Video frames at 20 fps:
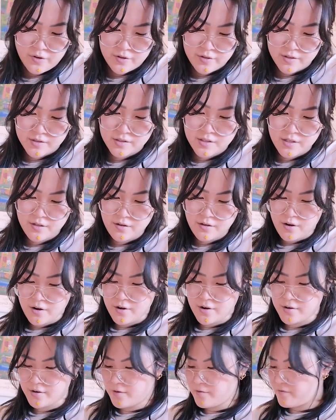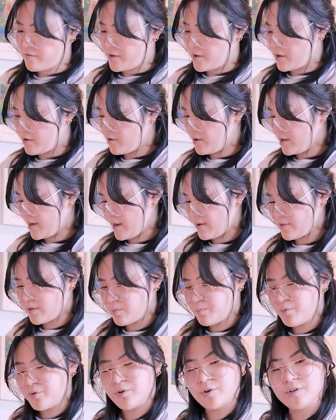focusing on figuring out
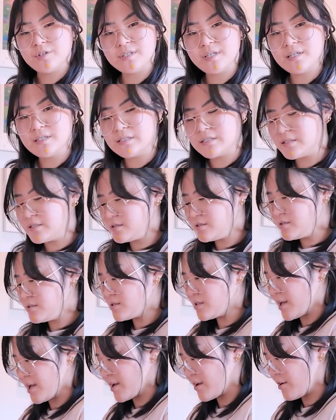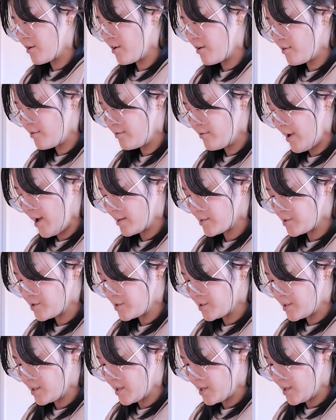the processes, of
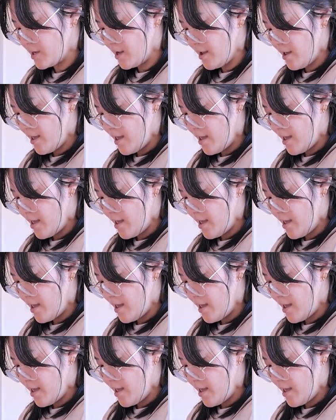actually